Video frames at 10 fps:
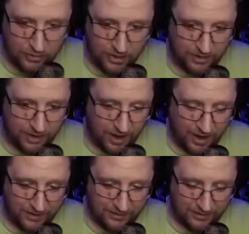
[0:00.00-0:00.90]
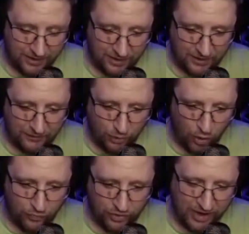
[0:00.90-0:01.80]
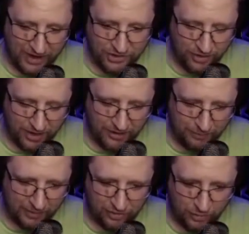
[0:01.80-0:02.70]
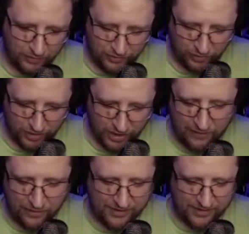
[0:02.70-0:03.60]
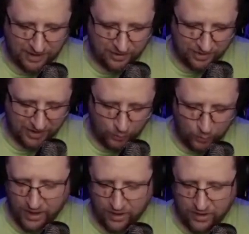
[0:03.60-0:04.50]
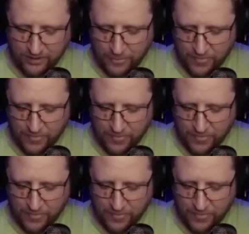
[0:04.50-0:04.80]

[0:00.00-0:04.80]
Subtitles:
and not like if you oversaturate a pixel with a certain color, it starts to get weird.